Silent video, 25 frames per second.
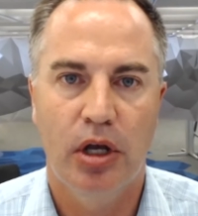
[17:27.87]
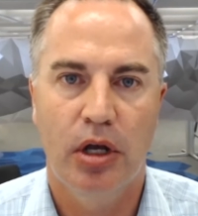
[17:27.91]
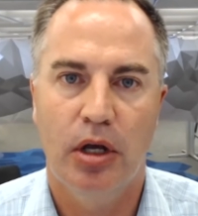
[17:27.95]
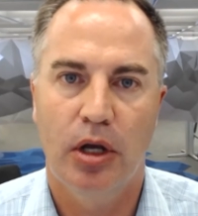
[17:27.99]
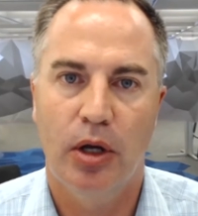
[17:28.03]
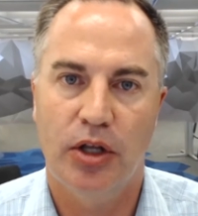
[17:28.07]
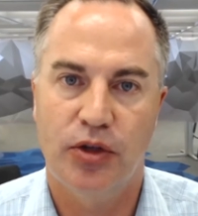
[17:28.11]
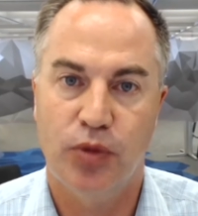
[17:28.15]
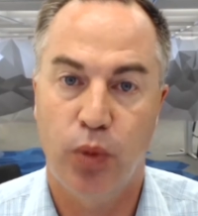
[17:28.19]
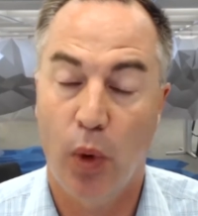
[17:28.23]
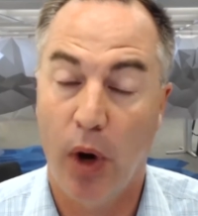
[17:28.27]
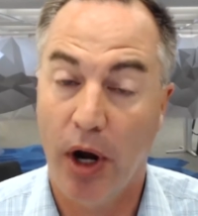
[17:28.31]

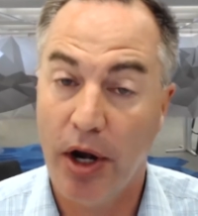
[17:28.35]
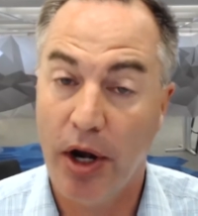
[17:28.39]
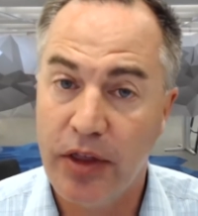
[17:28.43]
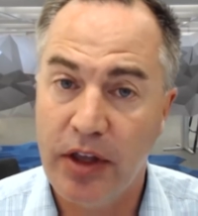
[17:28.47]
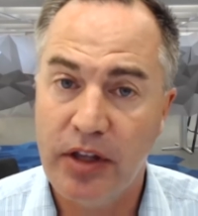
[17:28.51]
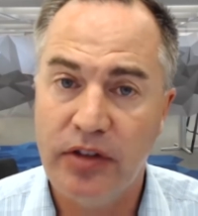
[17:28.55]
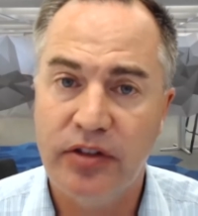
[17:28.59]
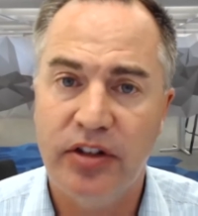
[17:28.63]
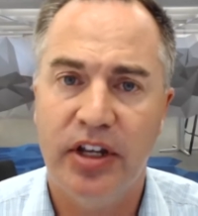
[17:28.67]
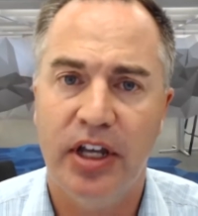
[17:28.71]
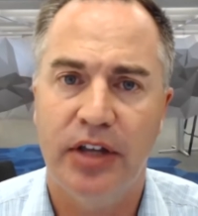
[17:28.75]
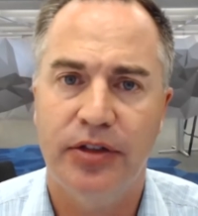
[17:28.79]
It's one
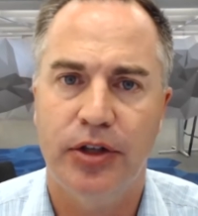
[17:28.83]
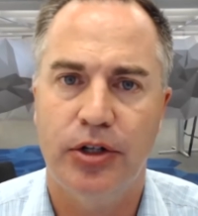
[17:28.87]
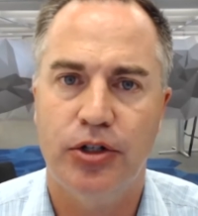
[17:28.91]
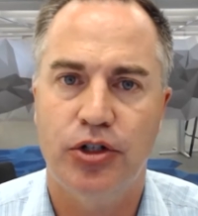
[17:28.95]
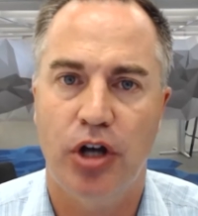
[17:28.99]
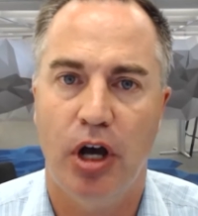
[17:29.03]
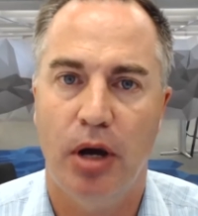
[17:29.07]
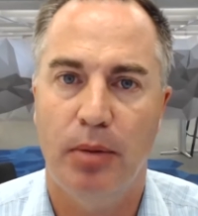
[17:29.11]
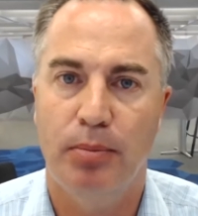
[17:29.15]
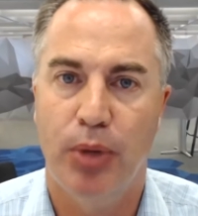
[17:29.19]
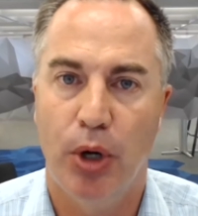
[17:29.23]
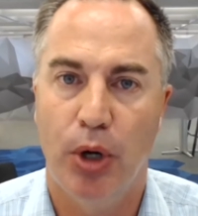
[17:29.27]
thing to get the
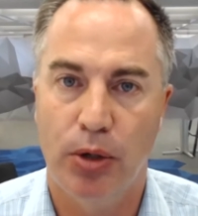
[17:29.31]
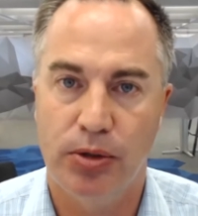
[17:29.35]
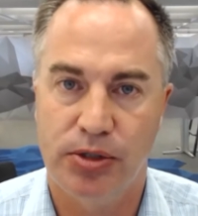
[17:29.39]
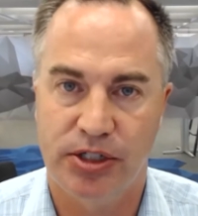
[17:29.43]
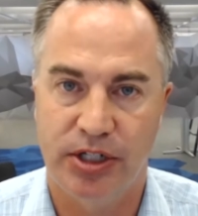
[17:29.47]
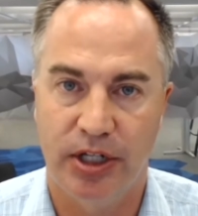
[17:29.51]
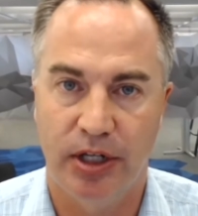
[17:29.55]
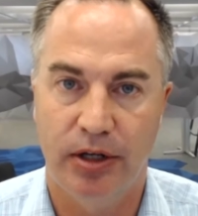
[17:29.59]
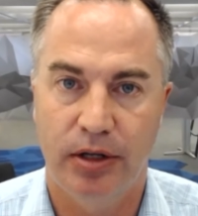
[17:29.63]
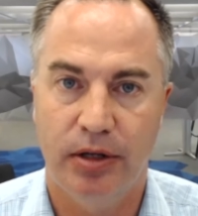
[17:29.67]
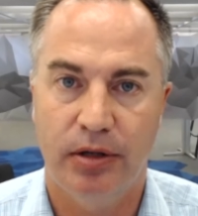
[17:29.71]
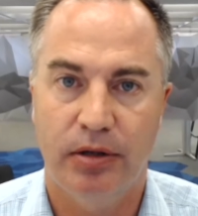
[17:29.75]
job
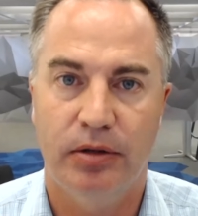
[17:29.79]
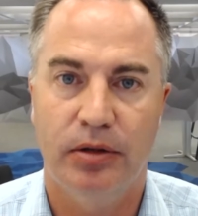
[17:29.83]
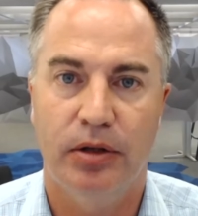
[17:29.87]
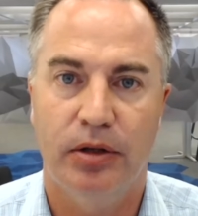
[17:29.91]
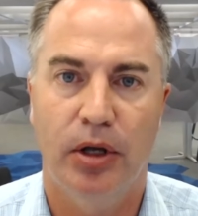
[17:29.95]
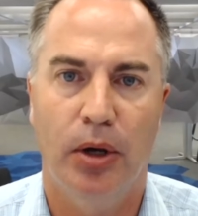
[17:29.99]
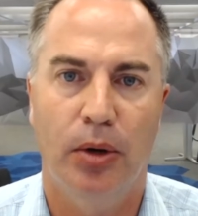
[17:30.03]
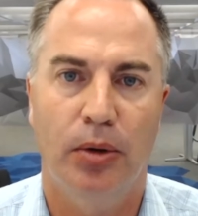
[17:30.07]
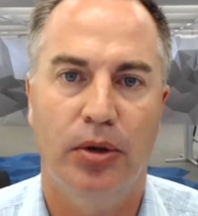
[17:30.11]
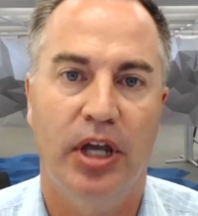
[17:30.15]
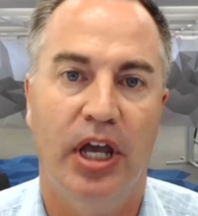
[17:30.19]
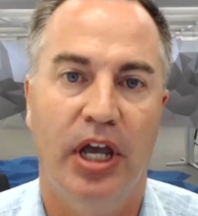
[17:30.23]
posted,
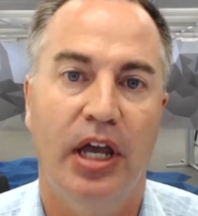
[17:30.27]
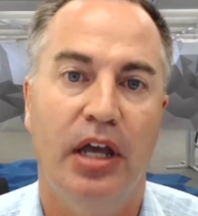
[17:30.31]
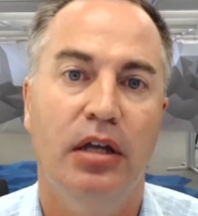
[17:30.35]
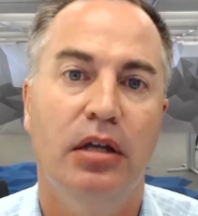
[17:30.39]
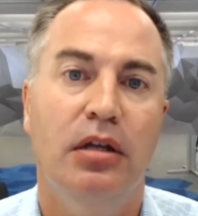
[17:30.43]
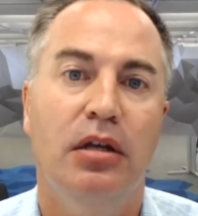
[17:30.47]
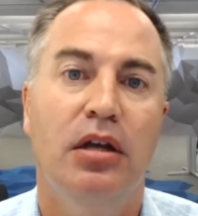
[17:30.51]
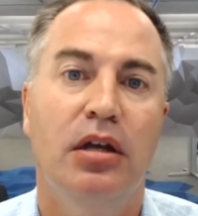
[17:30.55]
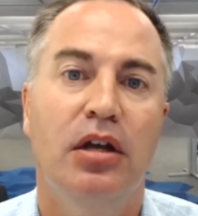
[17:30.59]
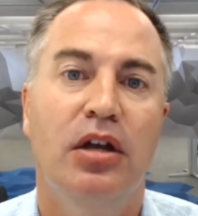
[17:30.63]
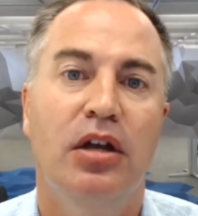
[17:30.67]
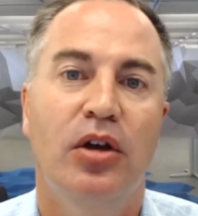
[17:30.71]
okay?